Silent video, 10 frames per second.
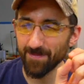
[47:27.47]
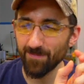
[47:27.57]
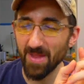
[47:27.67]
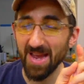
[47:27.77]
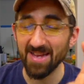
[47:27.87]

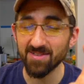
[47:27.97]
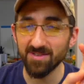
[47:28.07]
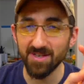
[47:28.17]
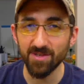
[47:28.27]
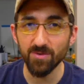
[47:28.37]
I
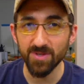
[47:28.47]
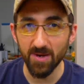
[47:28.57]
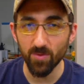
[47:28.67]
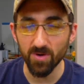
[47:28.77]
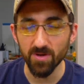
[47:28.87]
hesitate to use that
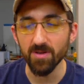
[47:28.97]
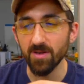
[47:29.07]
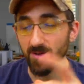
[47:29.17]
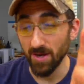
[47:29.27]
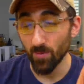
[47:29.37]
world
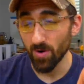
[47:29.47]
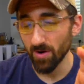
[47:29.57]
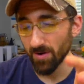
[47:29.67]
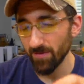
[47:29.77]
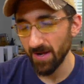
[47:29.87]
that
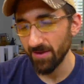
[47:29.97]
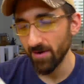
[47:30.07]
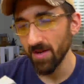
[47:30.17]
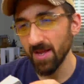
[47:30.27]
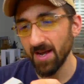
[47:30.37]
word rather.
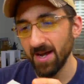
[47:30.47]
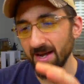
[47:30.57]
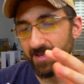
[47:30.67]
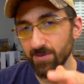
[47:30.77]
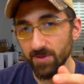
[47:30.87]
Uh,
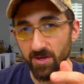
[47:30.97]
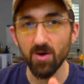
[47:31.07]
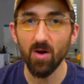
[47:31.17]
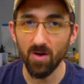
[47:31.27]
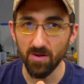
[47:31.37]
that's what they're
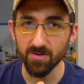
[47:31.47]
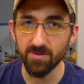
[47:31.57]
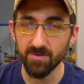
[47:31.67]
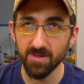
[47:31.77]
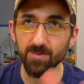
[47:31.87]
called.
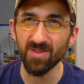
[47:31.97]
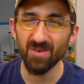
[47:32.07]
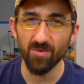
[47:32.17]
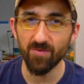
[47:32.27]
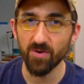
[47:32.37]
That's what they're
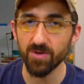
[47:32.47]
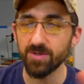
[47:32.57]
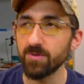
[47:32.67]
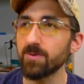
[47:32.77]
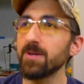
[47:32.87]
referred to.